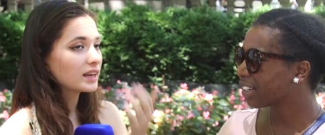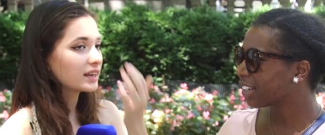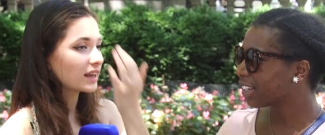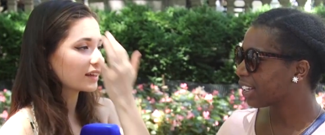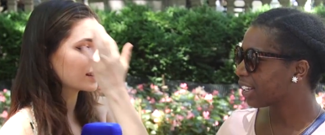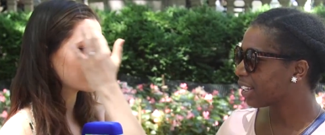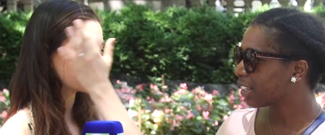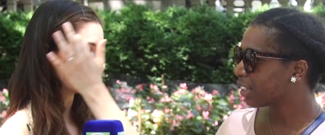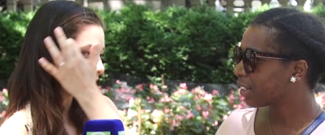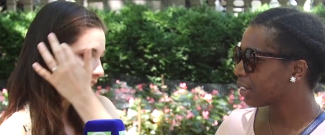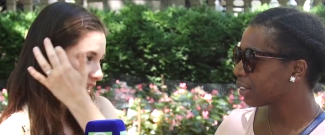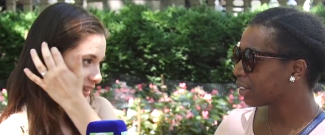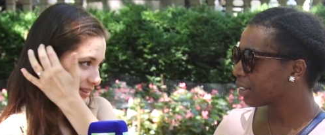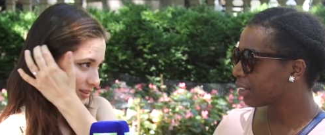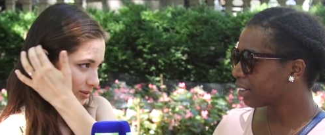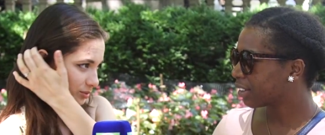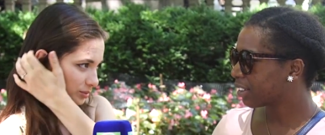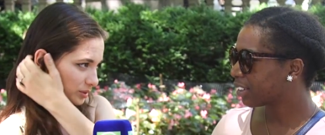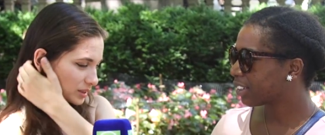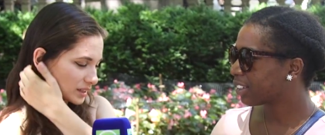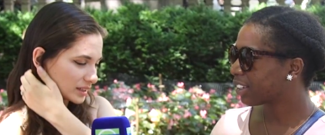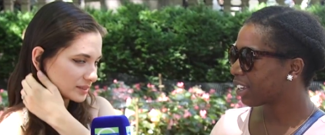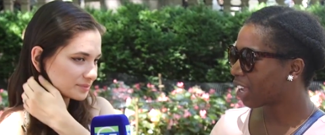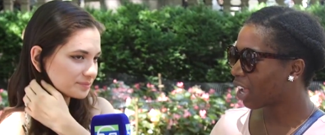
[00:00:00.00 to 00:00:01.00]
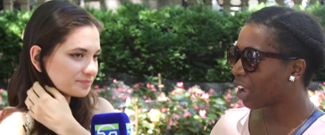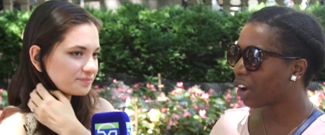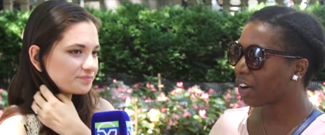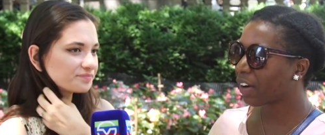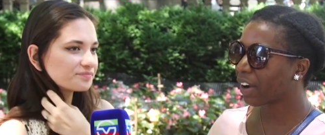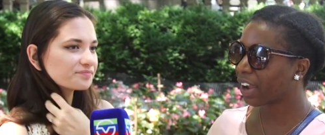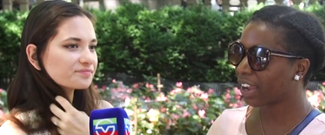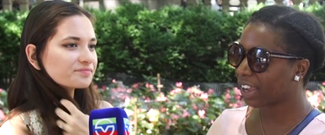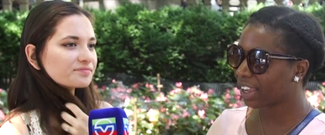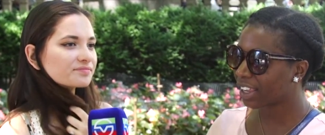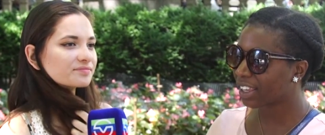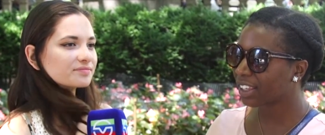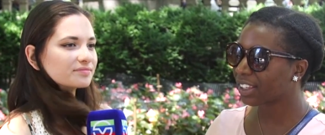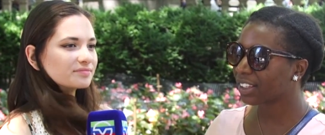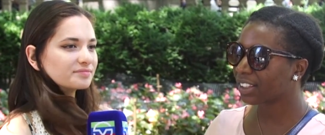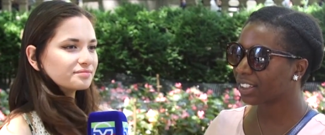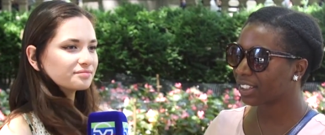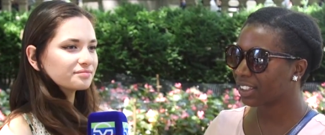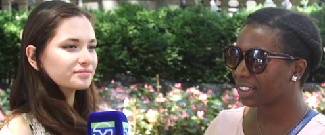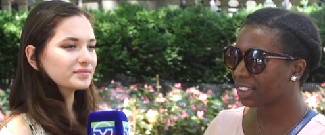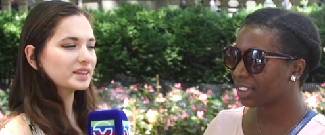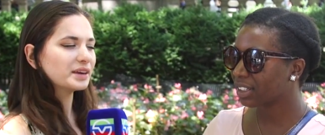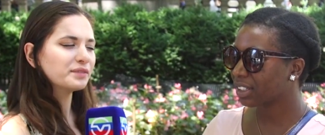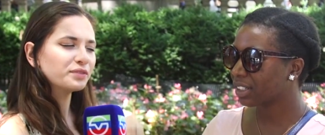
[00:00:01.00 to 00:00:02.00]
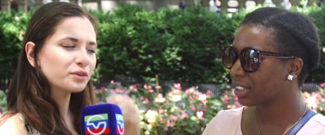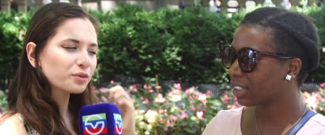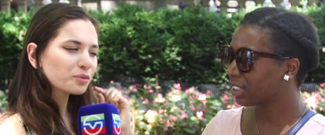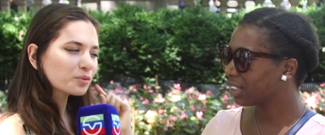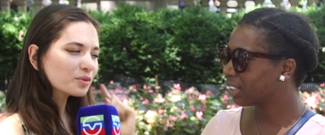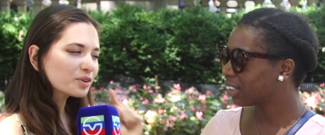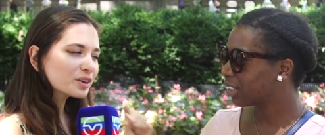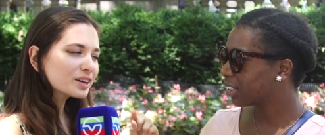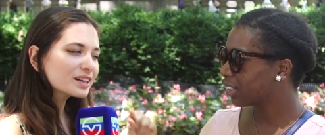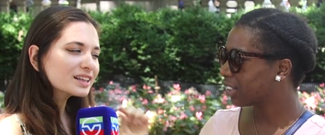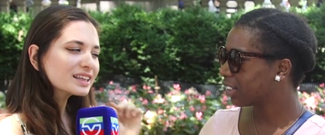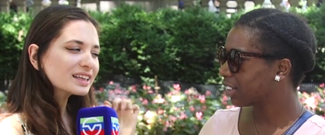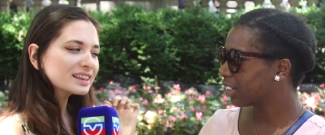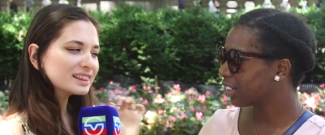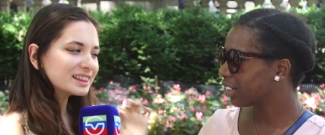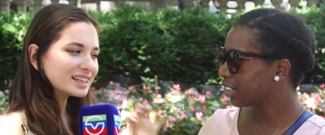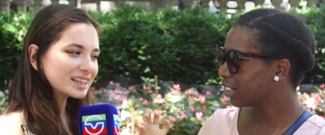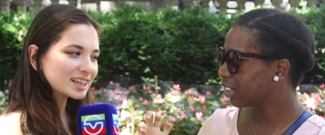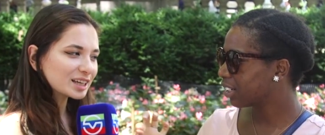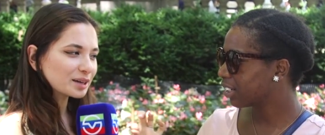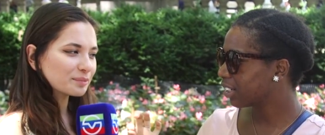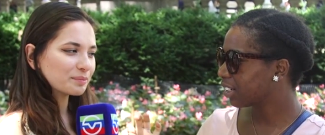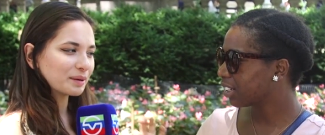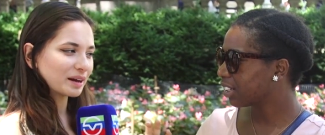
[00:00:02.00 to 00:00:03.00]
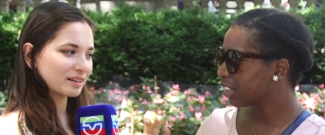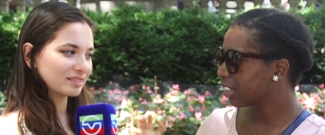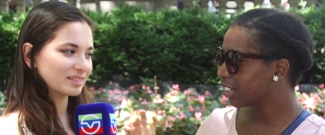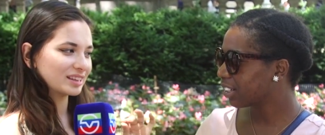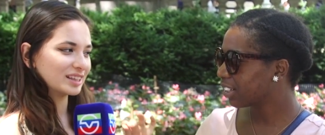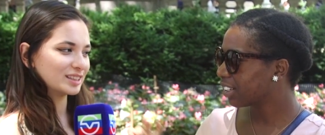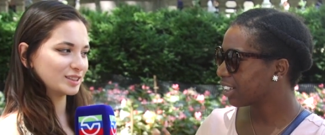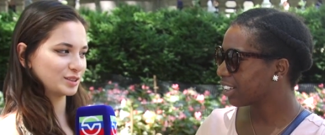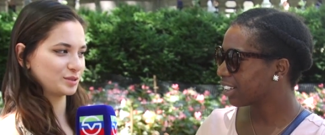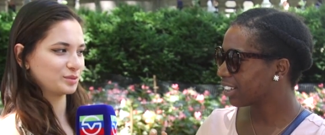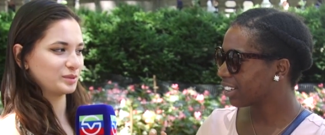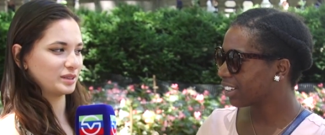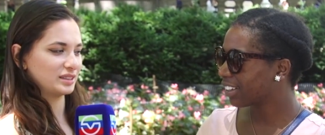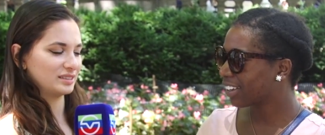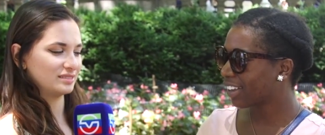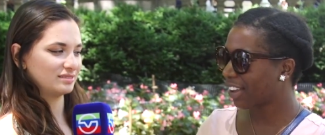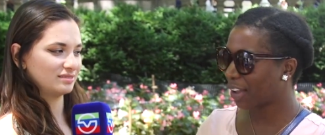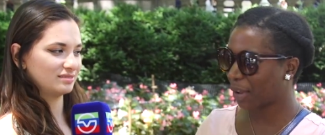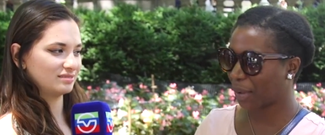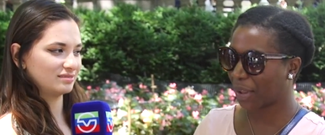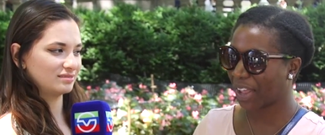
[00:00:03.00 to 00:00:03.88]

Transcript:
Speaker 1: Now the last one. All right. If you really think about this one,